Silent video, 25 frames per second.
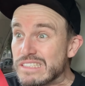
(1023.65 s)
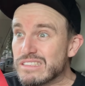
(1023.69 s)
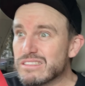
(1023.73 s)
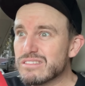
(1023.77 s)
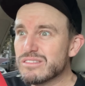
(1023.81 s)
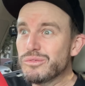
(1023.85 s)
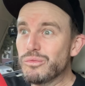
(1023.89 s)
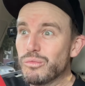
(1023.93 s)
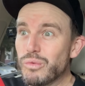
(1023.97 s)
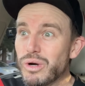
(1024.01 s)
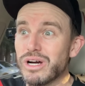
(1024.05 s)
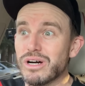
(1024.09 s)

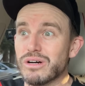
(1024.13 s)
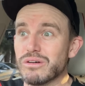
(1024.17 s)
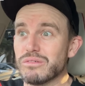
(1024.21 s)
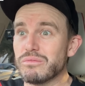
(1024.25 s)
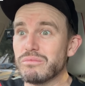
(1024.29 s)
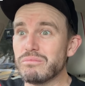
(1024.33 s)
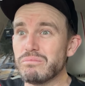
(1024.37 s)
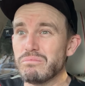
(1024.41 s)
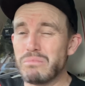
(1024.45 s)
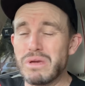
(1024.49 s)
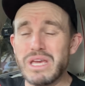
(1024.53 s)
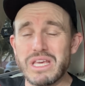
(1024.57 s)
well,
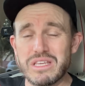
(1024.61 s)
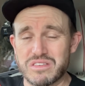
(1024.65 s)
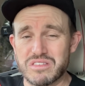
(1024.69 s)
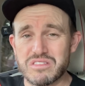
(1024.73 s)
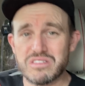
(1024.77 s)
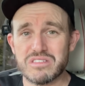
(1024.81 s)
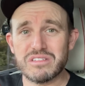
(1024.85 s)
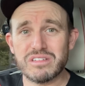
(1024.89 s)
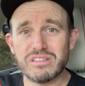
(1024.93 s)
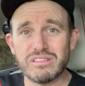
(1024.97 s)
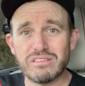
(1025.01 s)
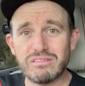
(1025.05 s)

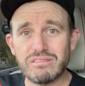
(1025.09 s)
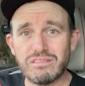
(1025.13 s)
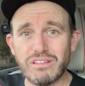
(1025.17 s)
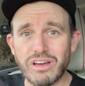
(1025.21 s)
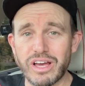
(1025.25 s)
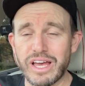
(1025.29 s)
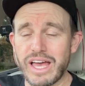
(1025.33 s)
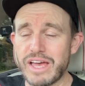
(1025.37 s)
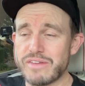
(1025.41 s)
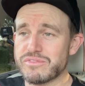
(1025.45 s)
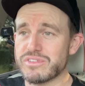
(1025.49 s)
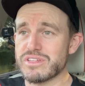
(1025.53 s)
missed, I
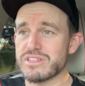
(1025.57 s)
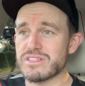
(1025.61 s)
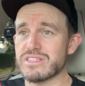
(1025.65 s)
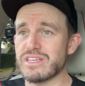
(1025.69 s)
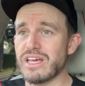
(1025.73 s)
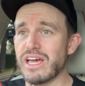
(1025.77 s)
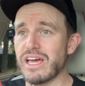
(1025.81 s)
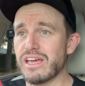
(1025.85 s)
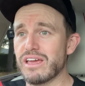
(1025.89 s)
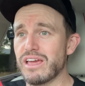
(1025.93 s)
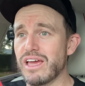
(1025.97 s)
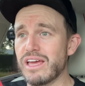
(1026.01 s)
have to say.